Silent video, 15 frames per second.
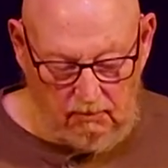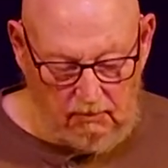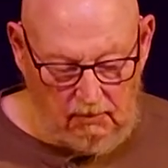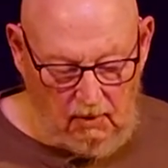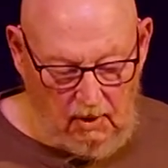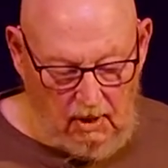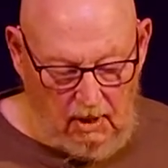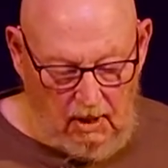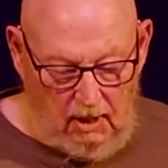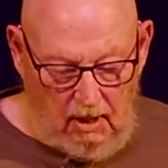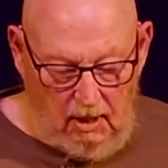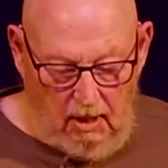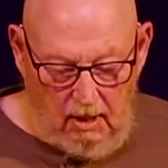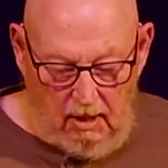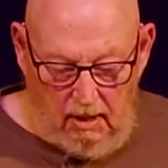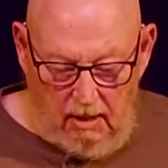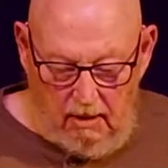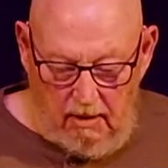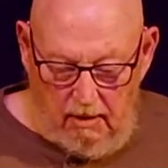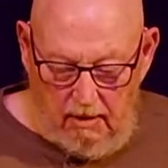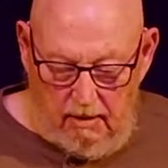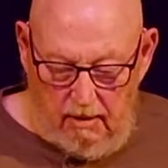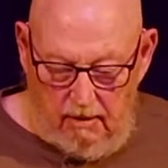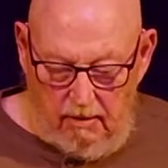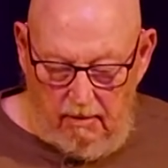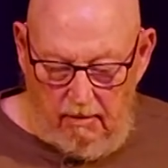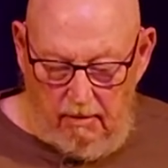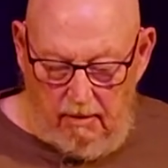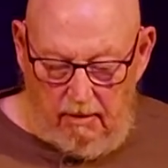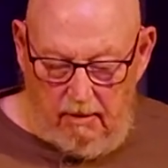
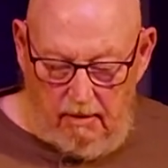[no speech]